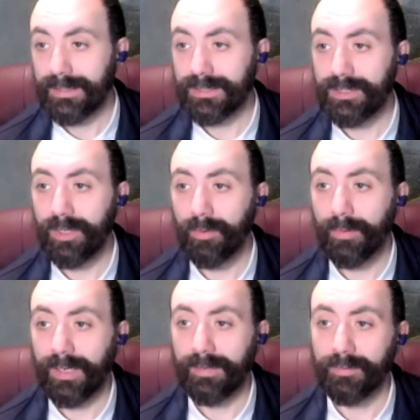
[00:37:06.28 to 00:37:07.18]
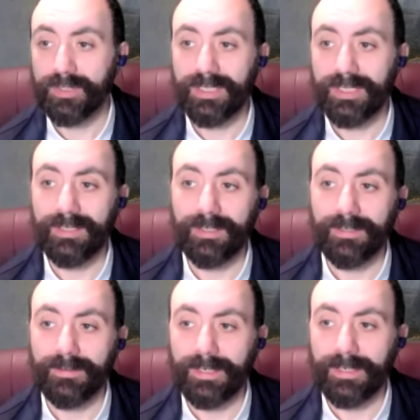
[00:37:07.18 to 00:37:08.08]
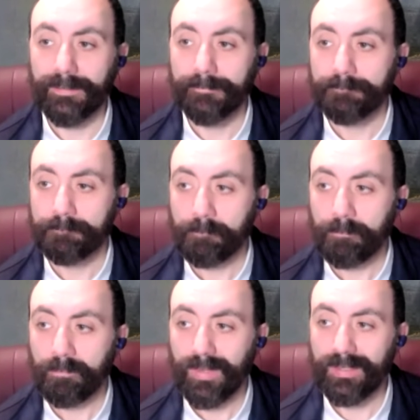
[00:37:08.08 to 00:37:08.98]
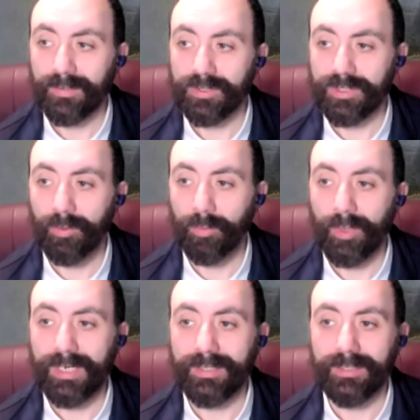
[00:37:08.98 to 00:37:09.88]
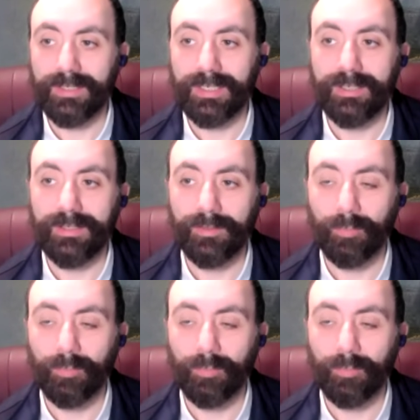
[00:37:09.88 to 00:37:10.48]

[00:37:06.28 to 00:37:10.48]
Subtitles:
I would say that there was no way that the